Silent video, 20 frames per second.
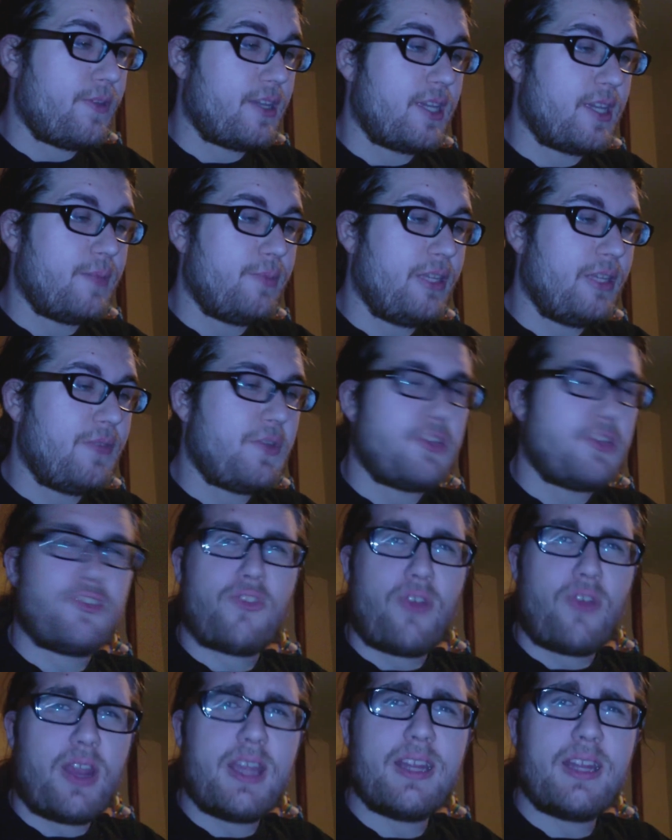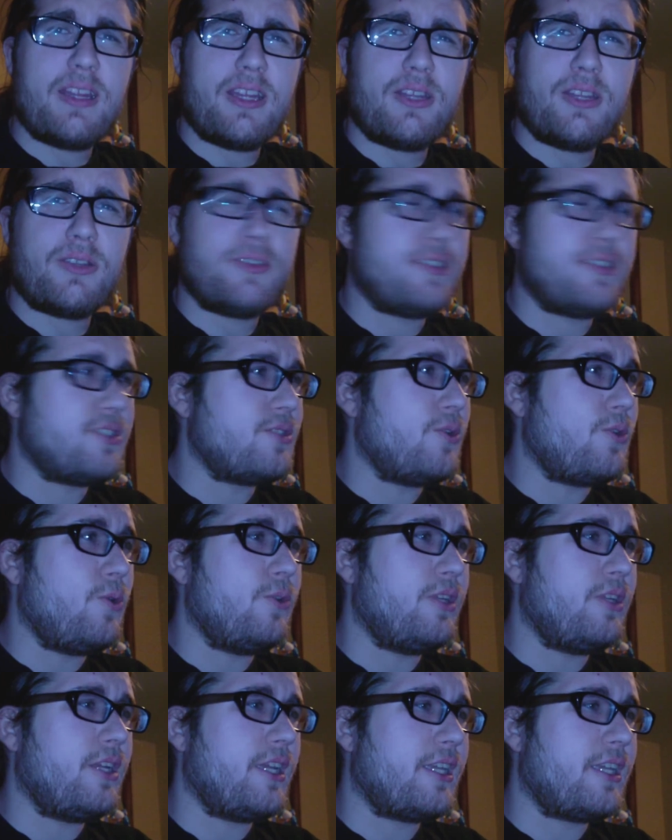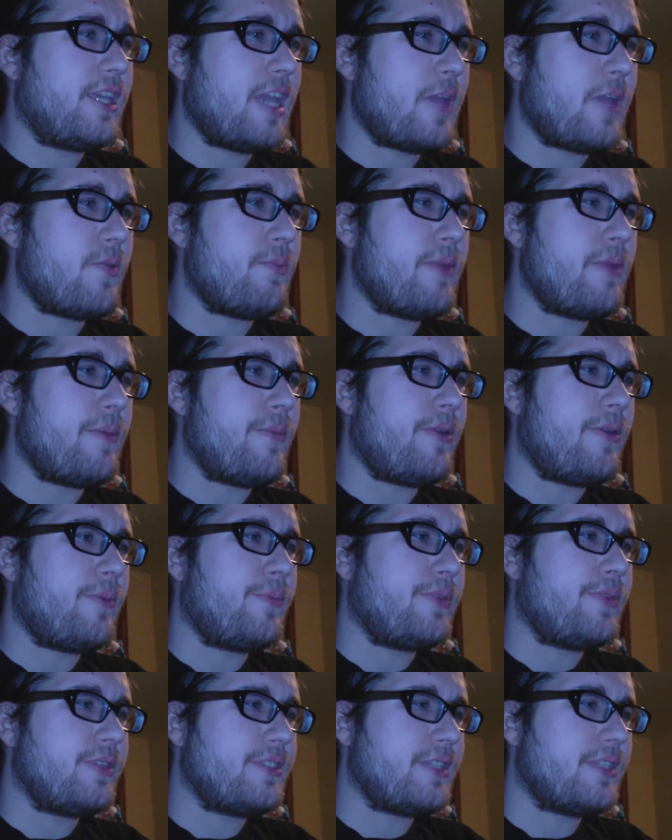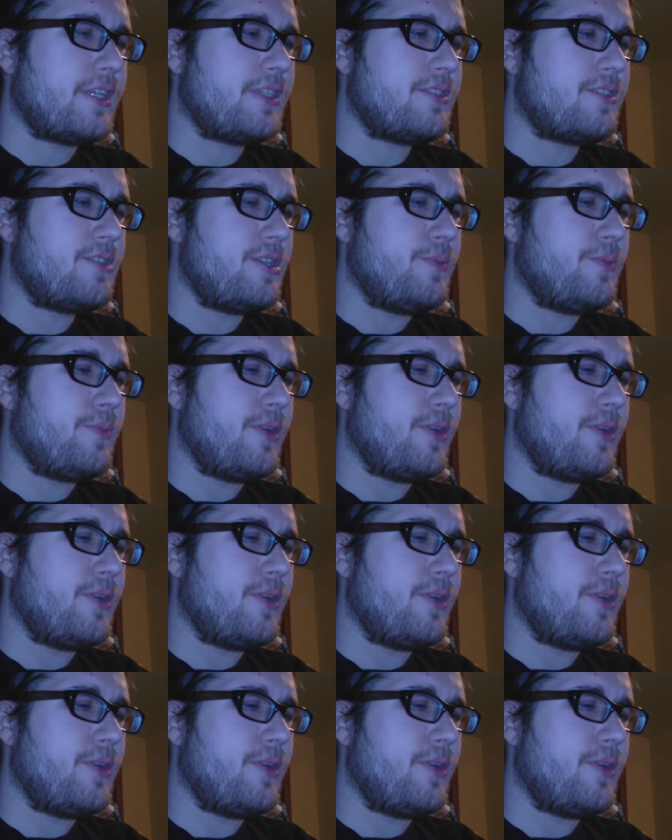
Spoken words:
I believe he traded in or he sold it, I can't remember precisely,